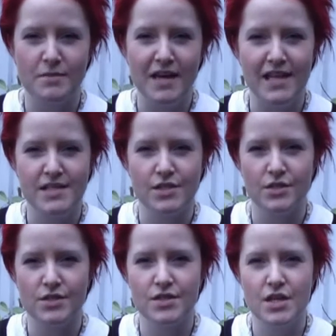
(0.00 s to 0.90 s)
to my
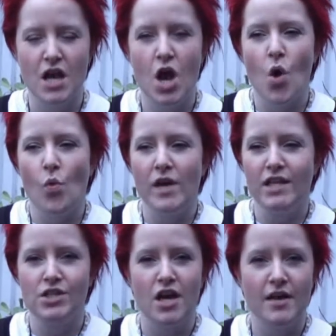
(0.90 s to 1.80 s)
lessons,
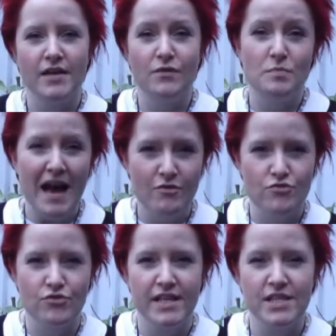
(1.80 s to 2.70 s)
which uh, gives
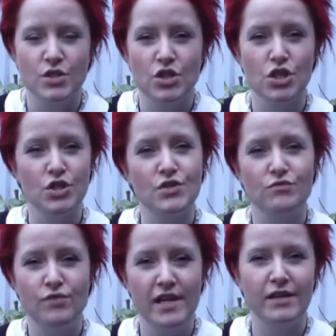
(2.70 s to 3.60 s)
boundaries, and the
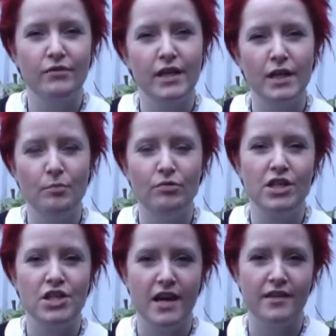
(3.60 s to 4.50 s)
students really, really
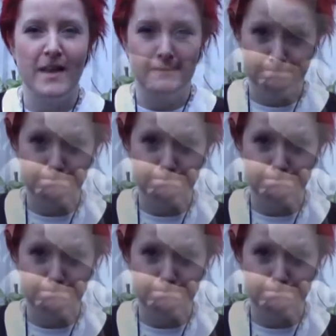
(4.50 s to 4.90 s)
appreciate that.